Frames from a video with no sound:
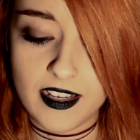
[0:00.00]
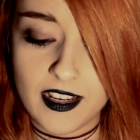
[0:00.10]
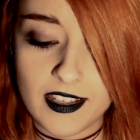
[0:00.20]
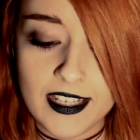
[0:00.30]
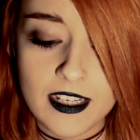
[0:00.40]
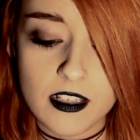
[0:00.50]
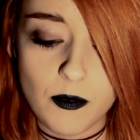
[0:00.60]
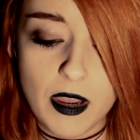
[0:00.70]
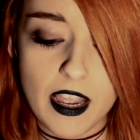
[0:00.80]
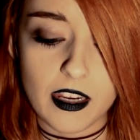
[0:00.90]
and leads the
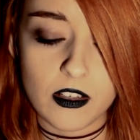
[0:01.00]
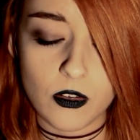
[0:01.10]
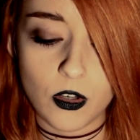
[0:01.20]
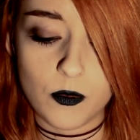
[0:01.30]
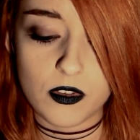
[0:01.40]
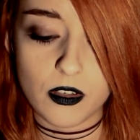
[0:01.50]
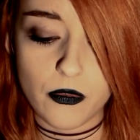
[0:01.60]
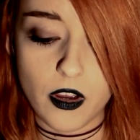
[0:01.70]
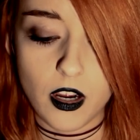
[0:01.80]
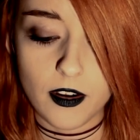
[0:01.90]
pack in terms of
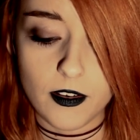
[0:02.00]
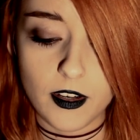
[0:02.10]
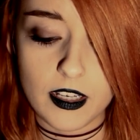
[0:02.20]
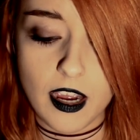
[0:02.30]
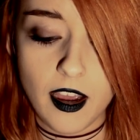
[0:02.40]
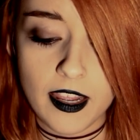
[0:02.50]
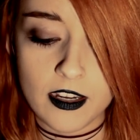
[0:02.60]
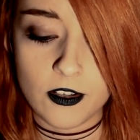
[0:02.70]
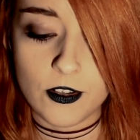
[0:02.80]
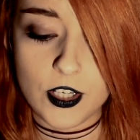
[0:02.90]
ardor and high
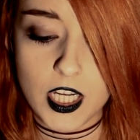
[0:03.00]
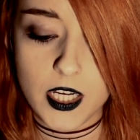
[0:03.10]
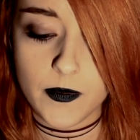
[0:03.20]
energy.